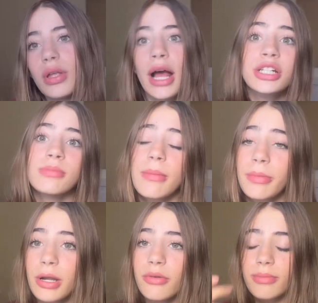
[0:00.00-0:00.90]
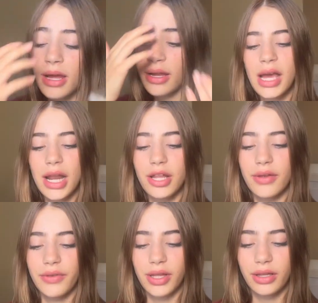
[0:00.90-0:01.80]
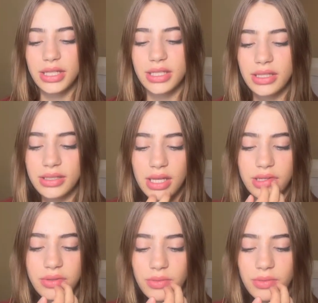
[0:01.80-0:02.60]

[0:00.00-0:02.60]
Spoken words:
It actually might be pretty with my eye. I don't know. I feel like lots of these colors